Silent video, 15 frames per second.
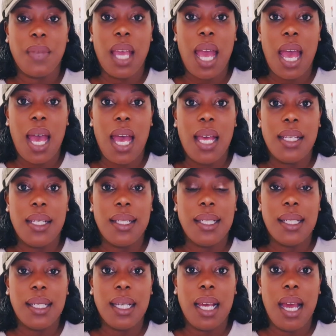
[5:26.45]
And
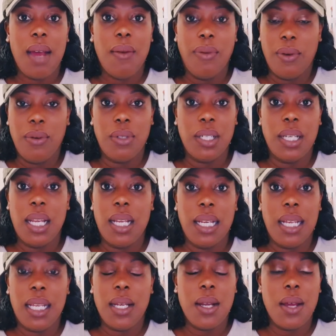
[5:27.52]

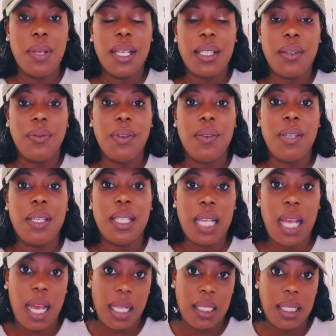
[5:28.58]
unfortunately, it's a very
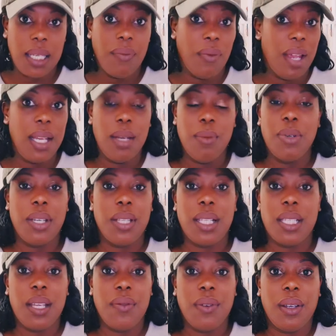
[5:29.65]
sad thing for anybody
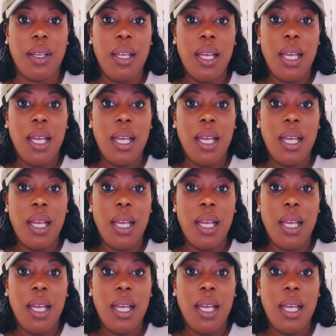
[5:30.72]
that's ever